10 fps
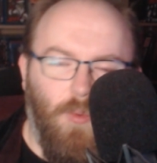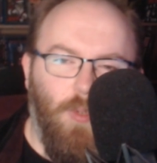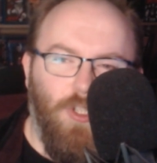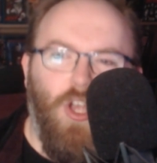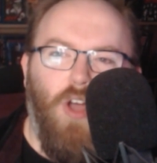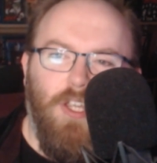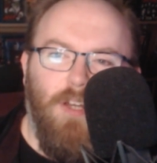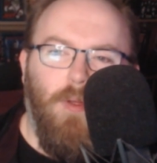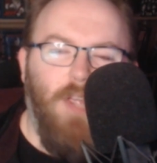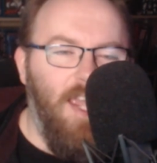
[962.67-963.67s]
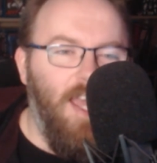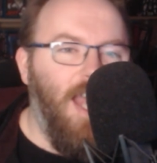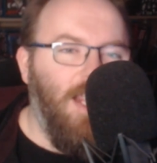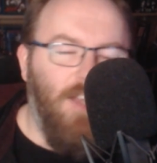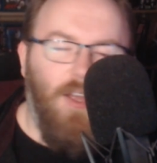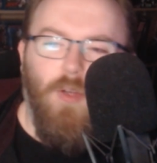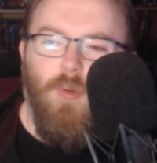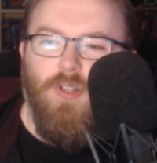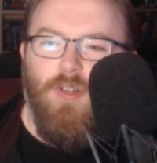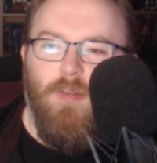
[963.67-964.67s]
talking about AI now, we're
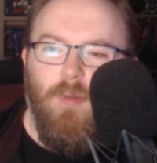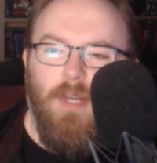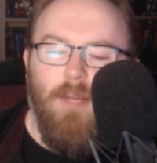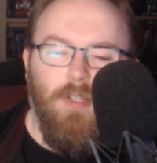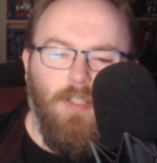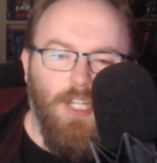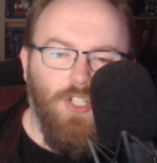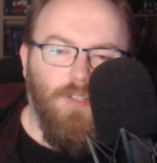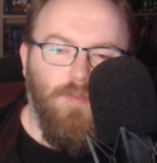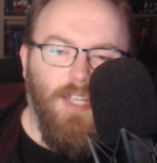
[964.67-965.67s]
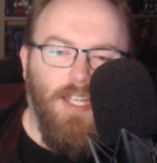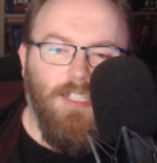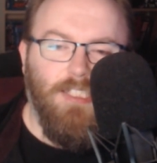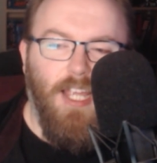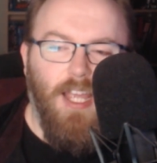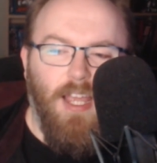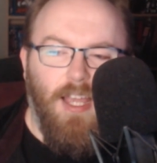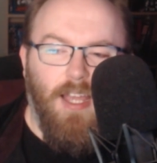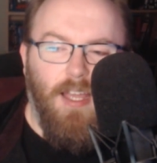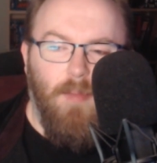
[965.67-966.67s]
talking about manipulation of things.
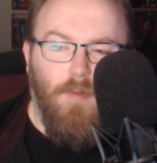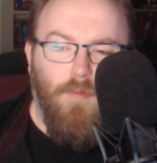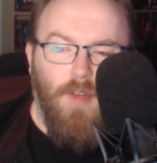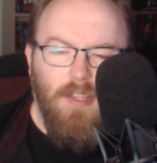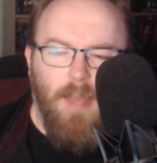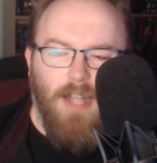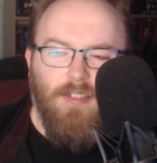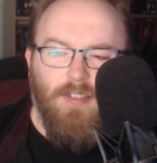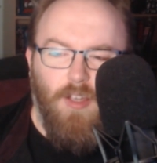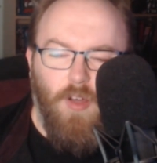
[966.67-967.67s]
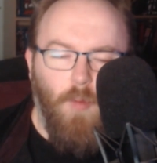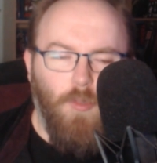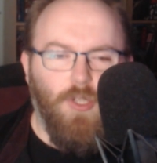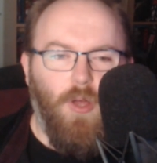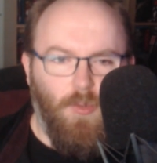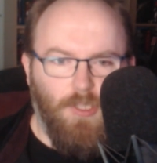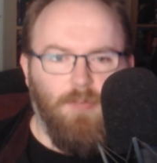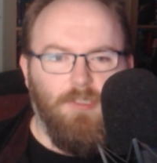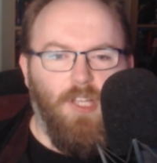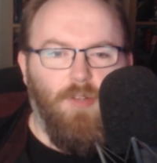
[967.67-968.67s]
Fundamentally, it almost always
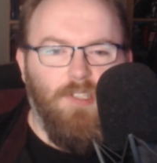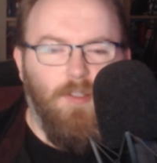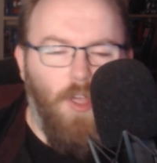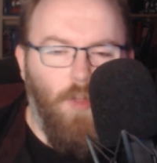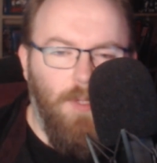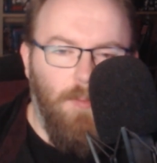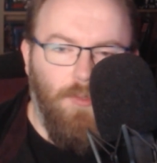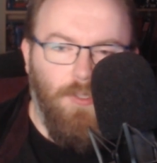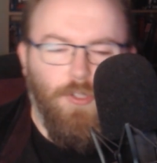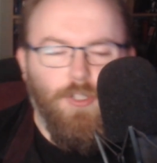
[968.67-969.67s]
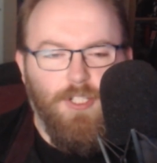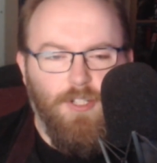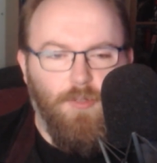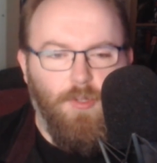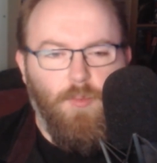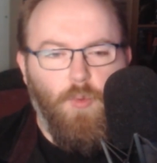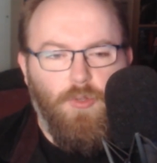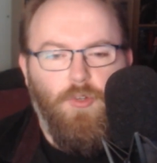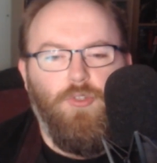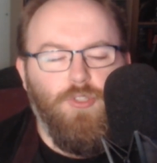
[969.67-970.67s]
comes down to how people are using it, though, and what
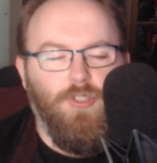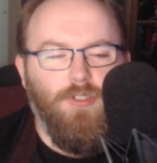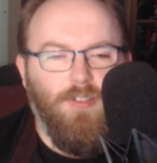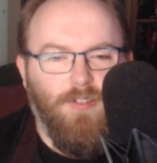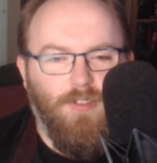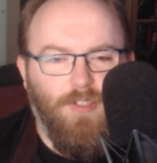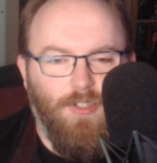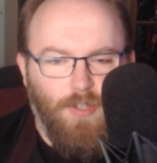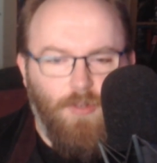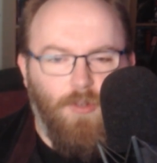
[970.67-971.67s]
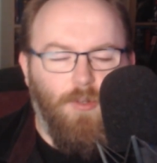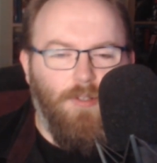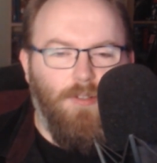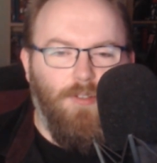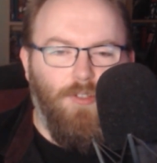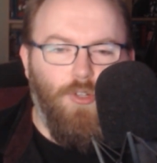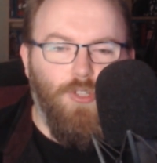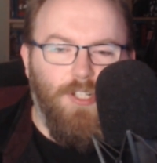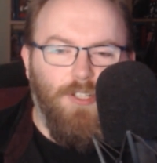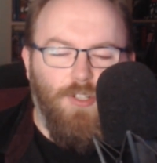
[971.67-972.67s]
they're using it to do, and
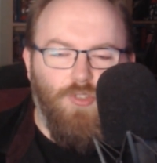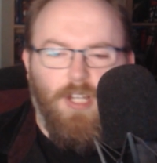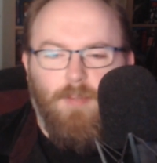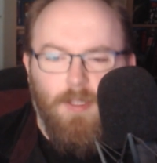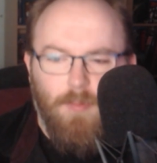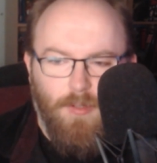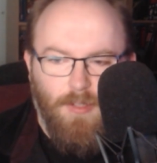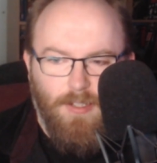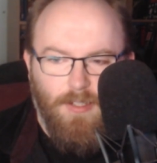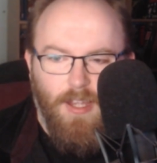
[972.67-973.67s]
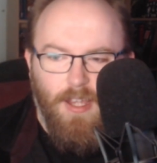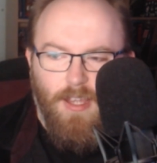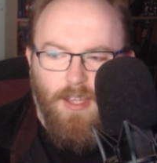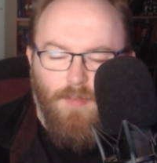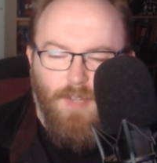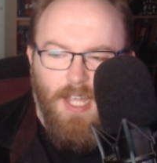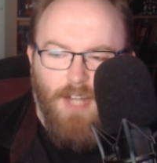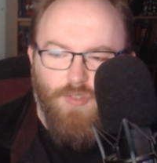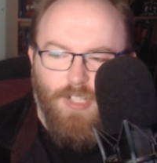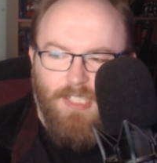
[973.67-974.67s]
using it to trick people. And if you
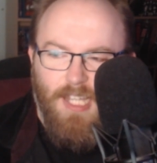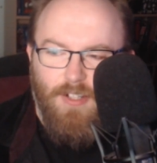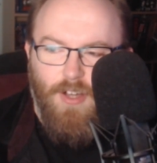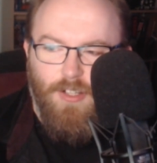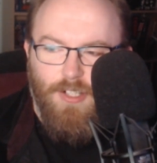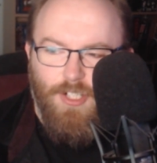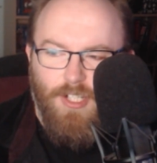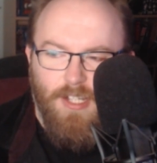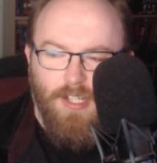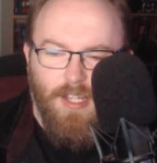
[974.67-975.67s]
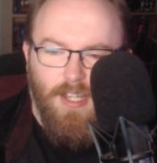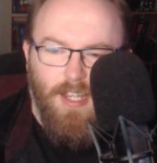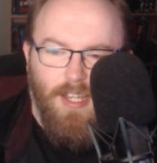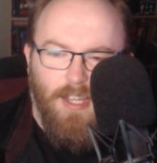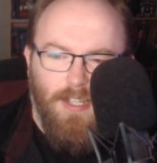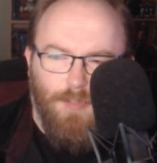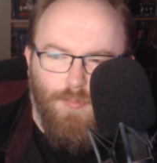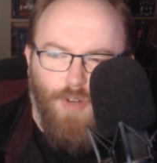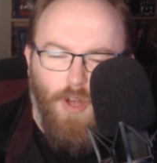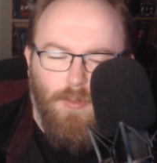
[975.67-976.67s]
can't trust technology, it's
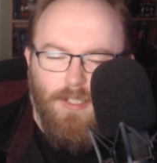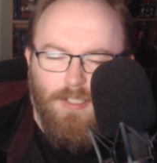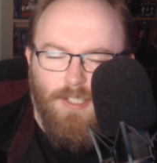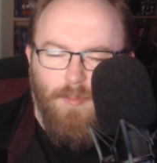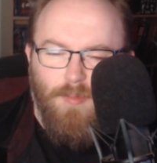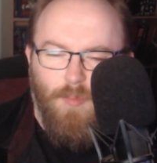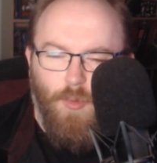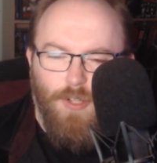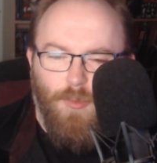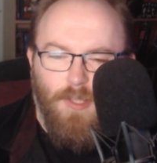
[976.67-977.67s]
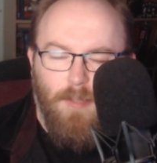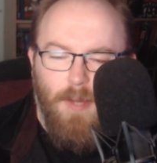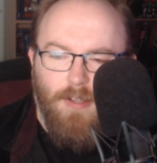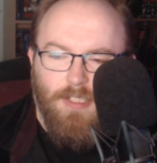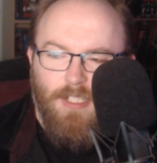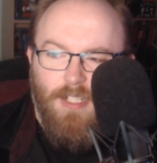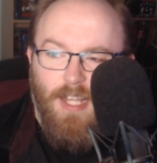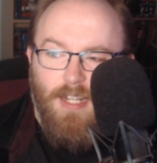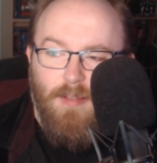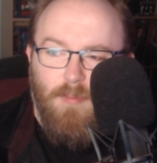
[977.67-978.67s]
probably something more to do with a person.
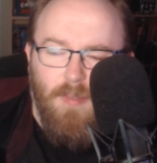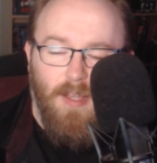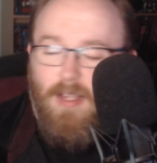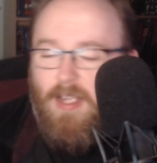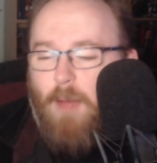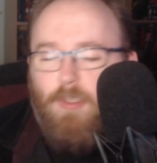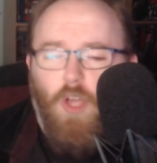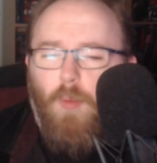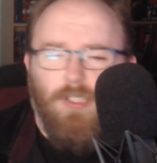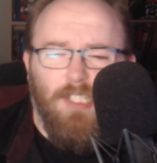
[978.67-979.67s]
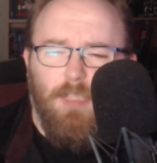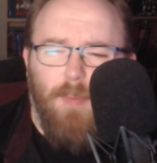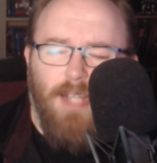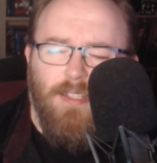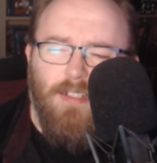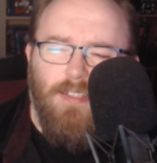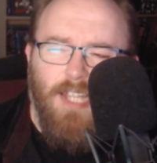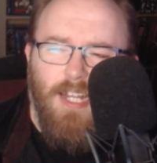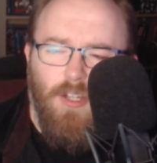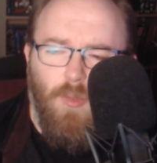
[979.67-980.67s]
And I was almost expecting it to
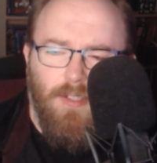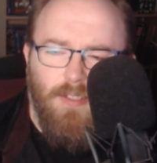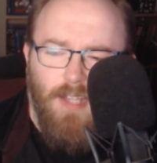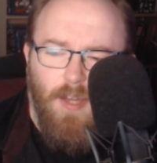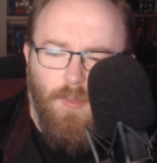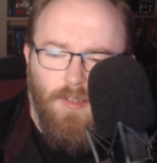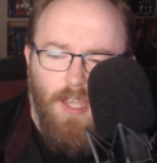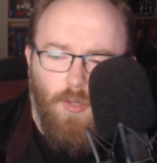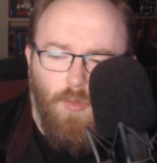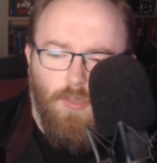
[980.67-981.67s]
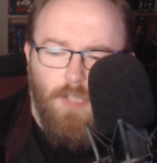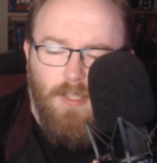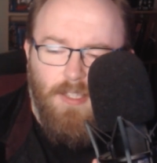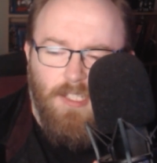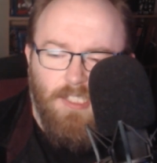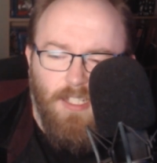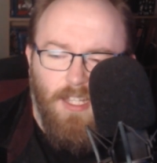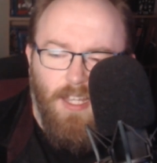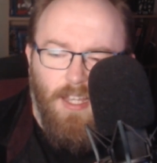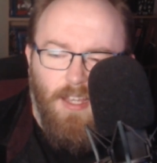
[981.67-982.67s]
kind of go into that with Goldsmith.
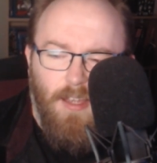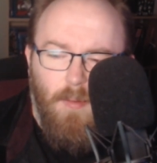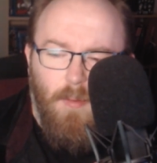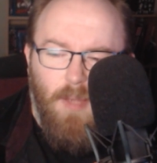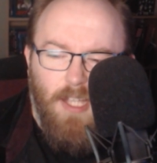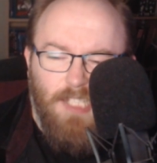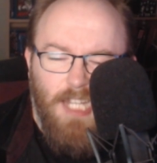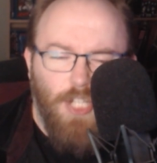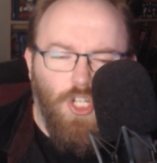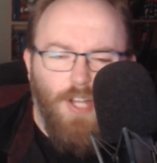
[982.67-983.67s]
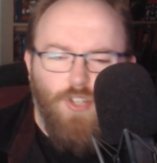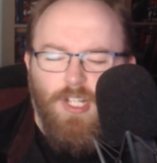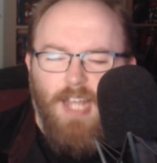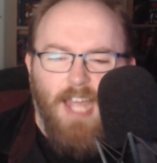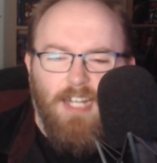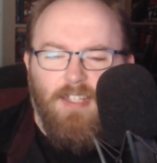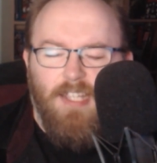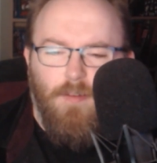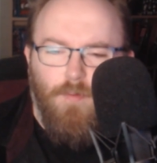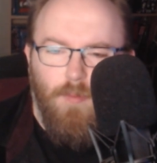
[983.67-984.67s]
Is he changing any of the
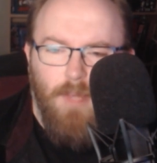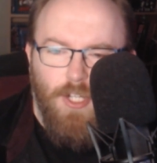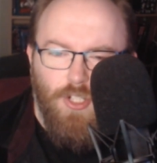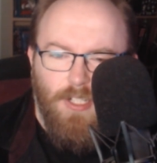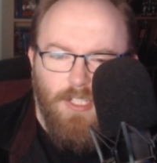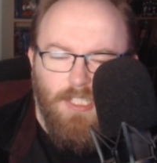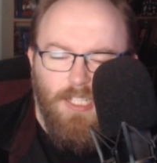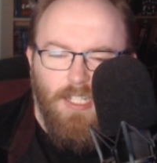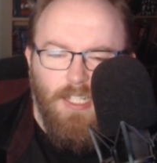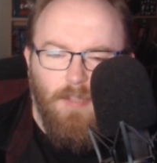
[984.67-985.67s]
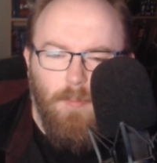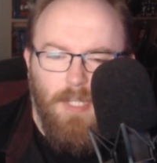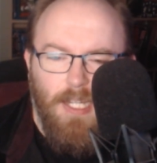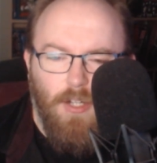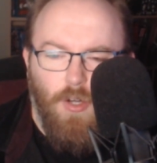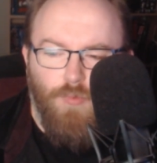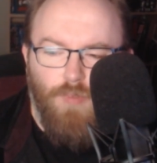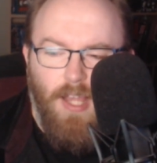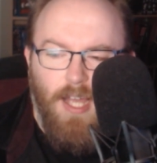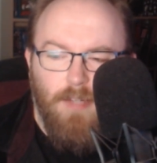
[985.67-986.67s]
information? Is he being
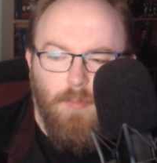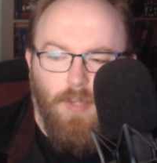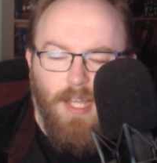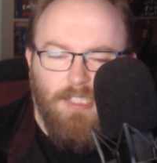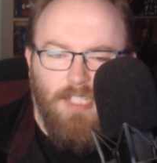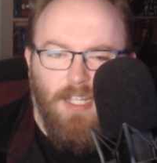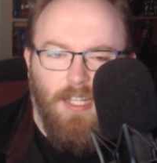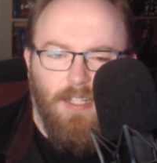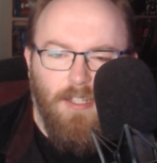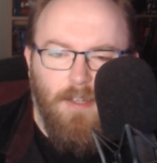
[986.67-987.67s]
unreliable as a